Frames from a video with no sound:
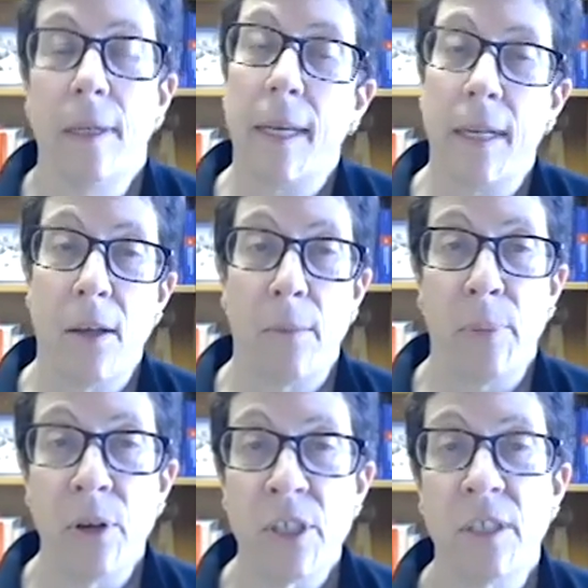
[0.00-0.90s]
And on a
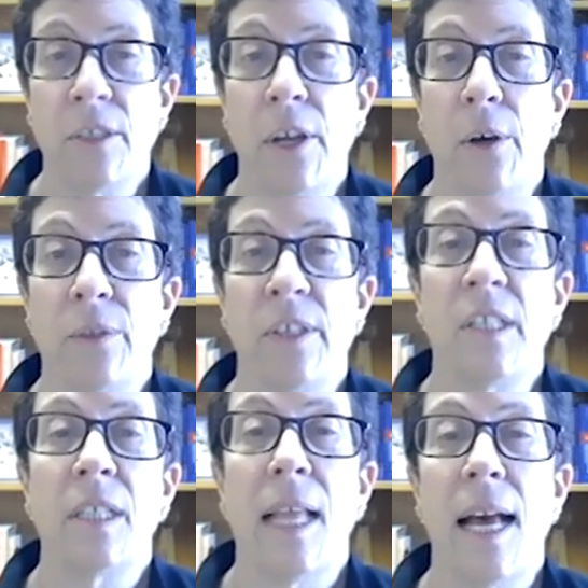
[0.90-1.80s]
personal note, this
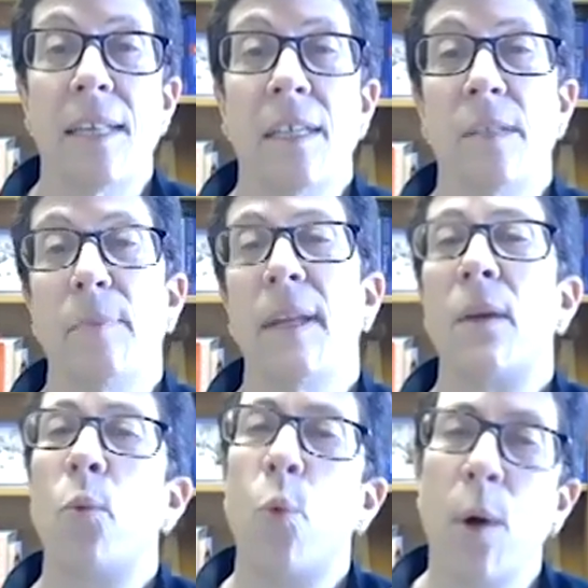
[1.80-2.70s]
class has been a
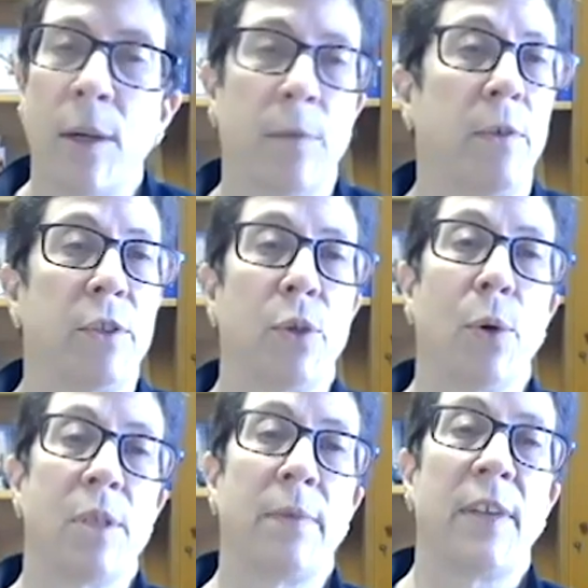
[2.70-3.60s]
wonderful
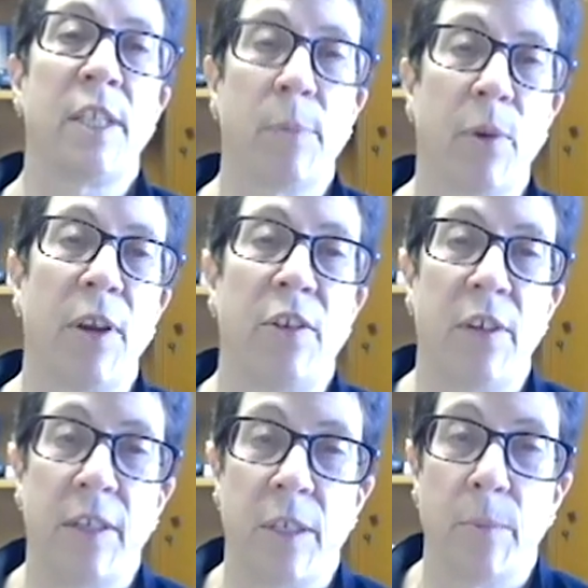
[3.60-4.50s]
source of inspiration
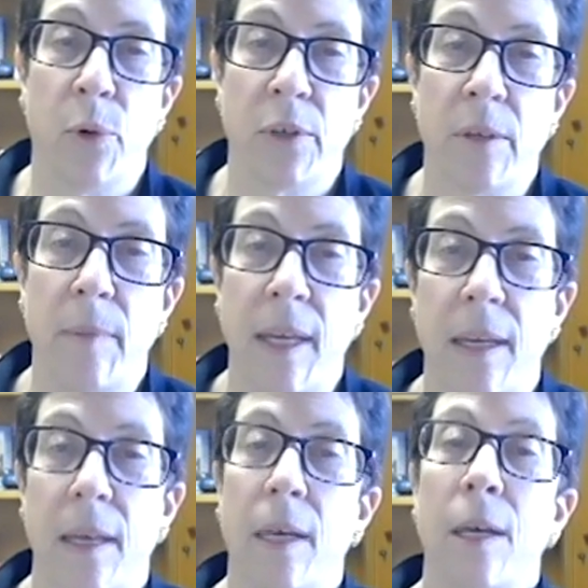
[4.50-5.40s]
and support to me.